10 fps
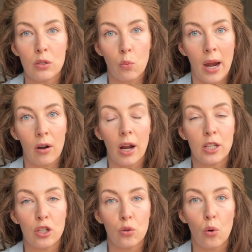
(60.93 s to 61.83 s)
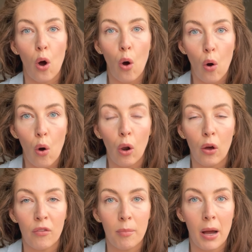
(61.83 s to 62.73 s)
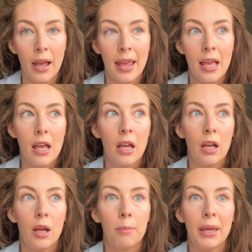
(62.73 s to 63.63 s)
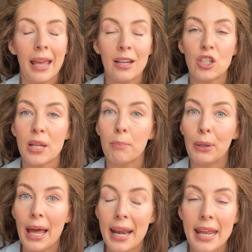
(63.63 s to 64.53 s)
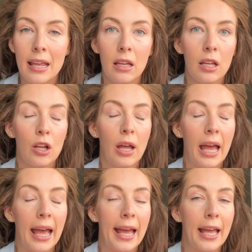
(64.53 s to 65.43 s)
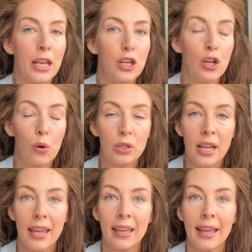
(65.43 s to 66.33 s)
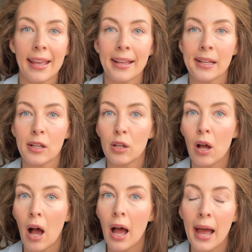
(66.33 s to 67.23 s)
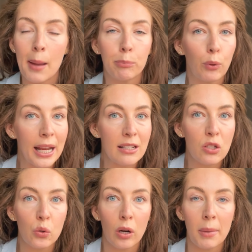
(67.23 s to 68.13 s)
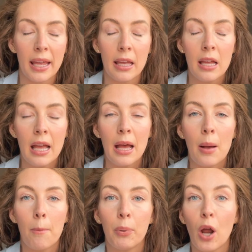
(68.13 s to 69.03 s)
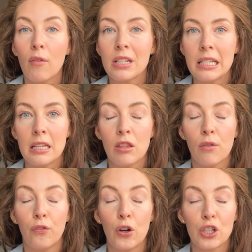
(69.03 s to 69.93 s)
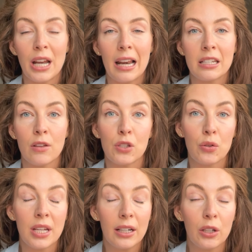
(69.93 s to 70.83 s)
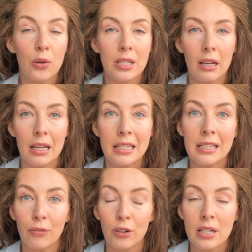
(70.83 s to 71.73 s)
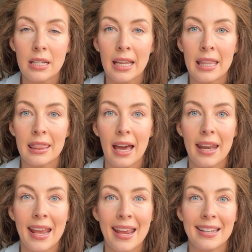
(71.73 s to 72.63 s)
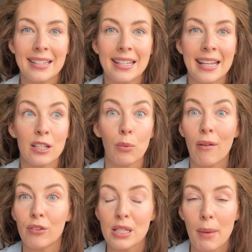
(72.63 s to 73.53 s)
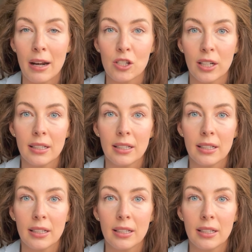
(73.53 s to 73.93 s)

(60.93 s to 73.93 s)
where I do all of my PhD planning, note-taking, brainstorming, but obviously the functionality of Zotero is slightly different in that it is a reference manager.